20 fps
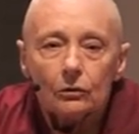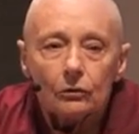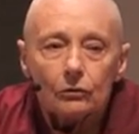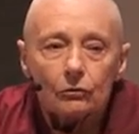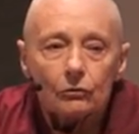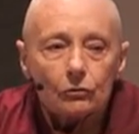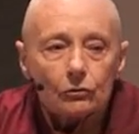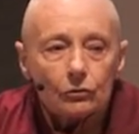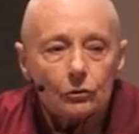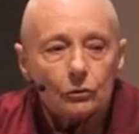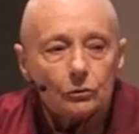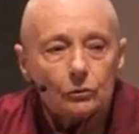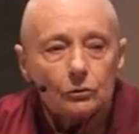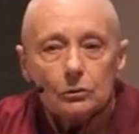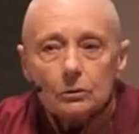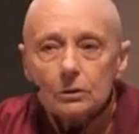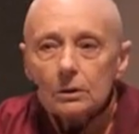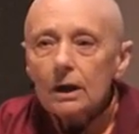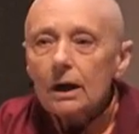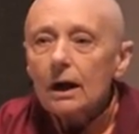So
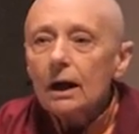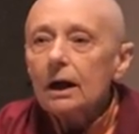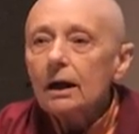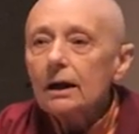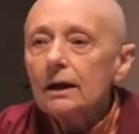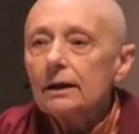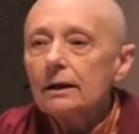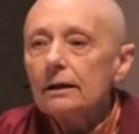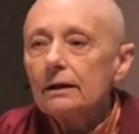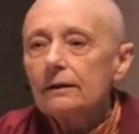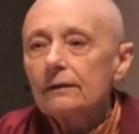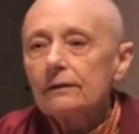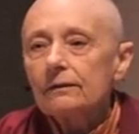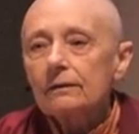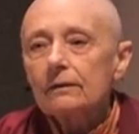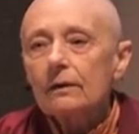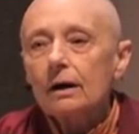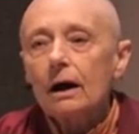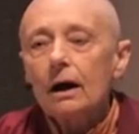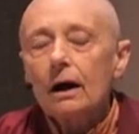dukkha
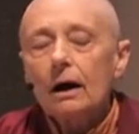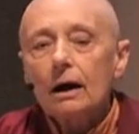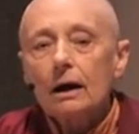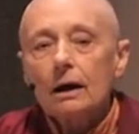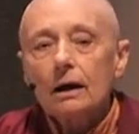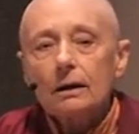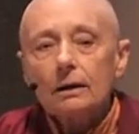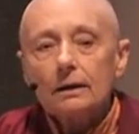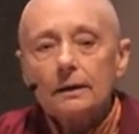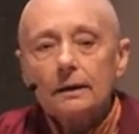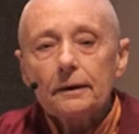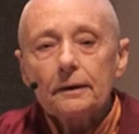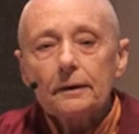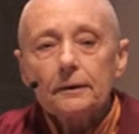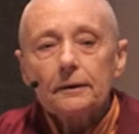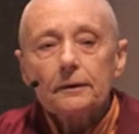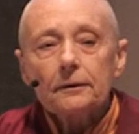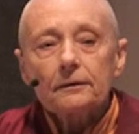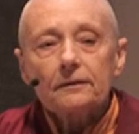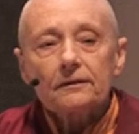is a
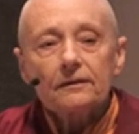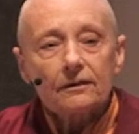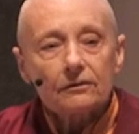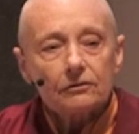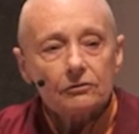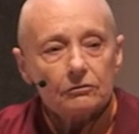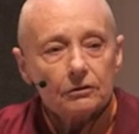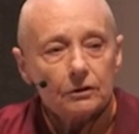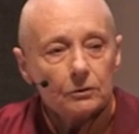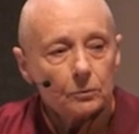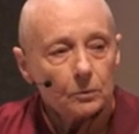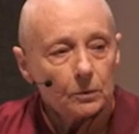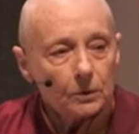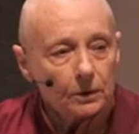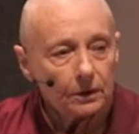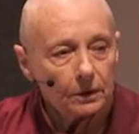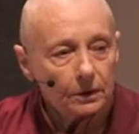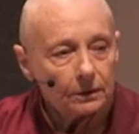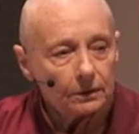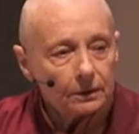Sanskrit
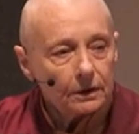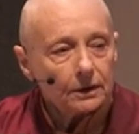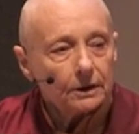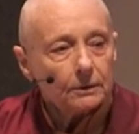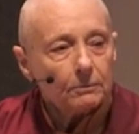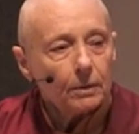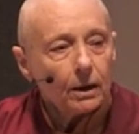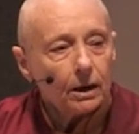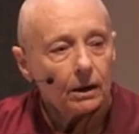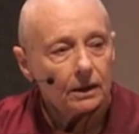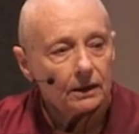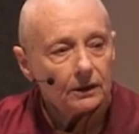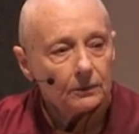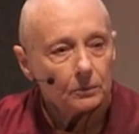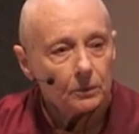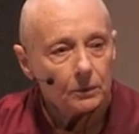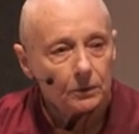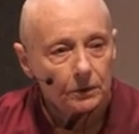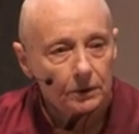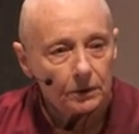word and a Pali
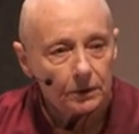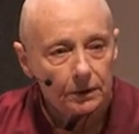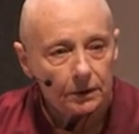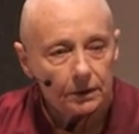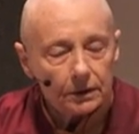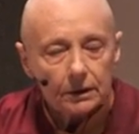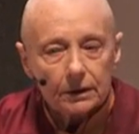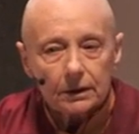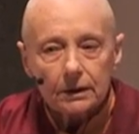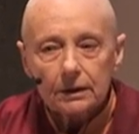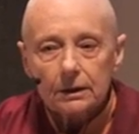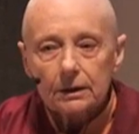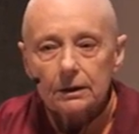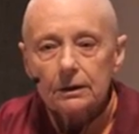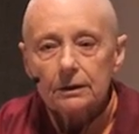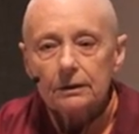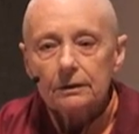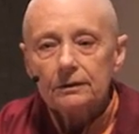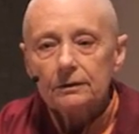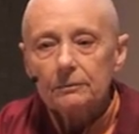word.
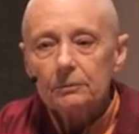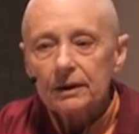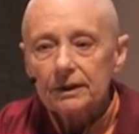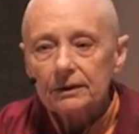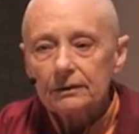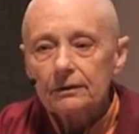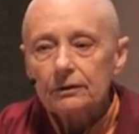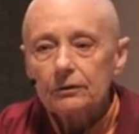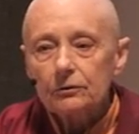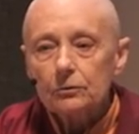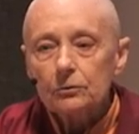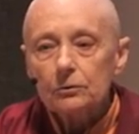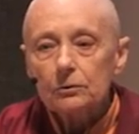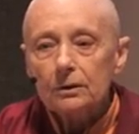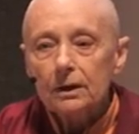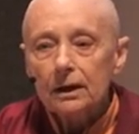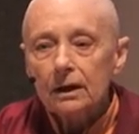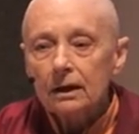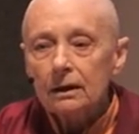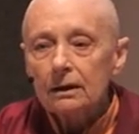In Tibetan is
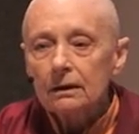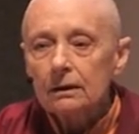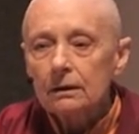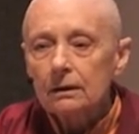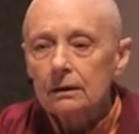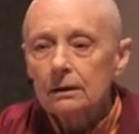dunga.